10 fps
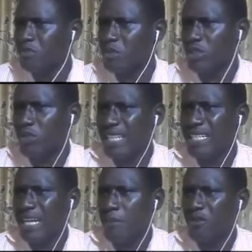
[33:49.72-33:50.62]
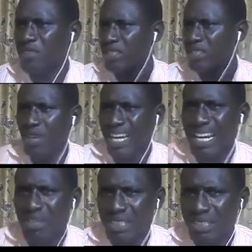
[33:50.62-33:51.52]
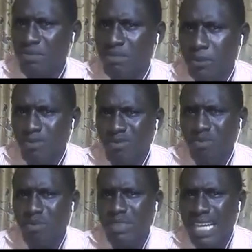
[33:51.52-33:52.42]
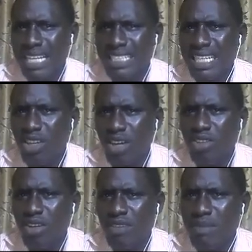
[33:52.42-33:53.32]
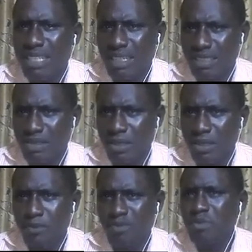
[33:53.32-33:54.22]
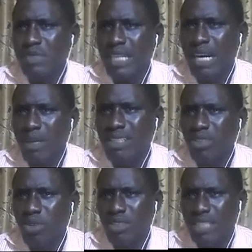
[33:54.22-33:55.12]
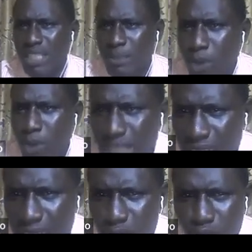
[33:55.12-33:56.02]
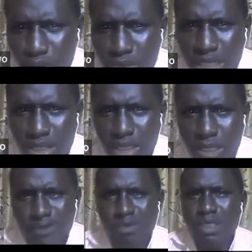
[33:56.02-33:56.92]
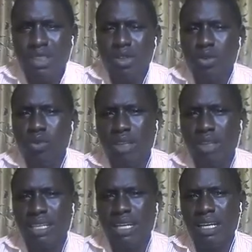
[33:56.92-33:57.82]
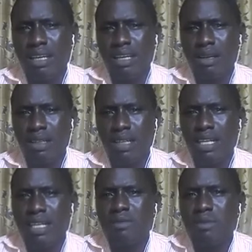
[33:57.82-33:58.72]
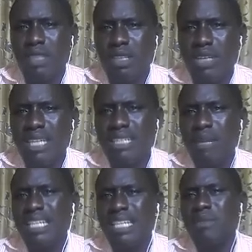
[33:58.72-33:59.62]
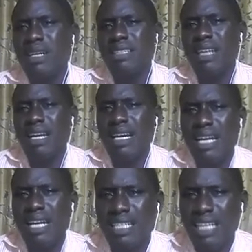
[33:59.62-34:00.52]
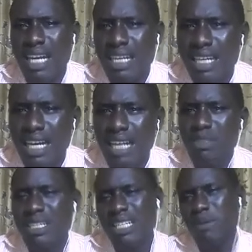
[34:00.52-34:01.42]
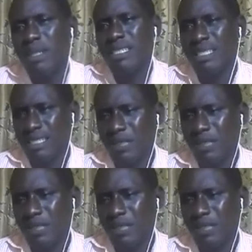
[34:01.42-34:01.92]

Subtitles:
So far they approve it, you allow it. Exchange loss on remittance amounting to 3.2 million was included in management and admin expenses.